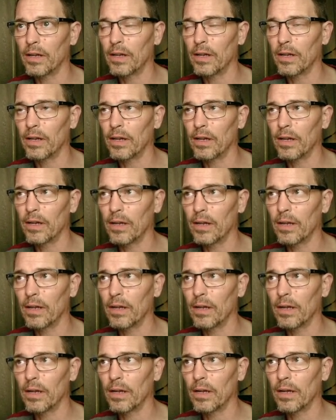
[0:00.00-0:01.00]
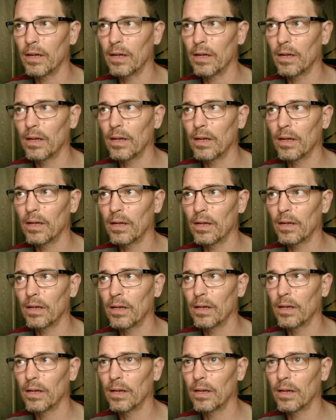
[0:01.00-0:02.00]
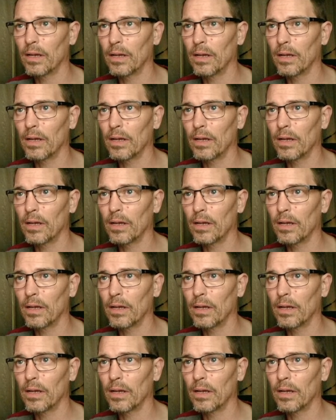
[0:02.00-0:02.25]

[no speech]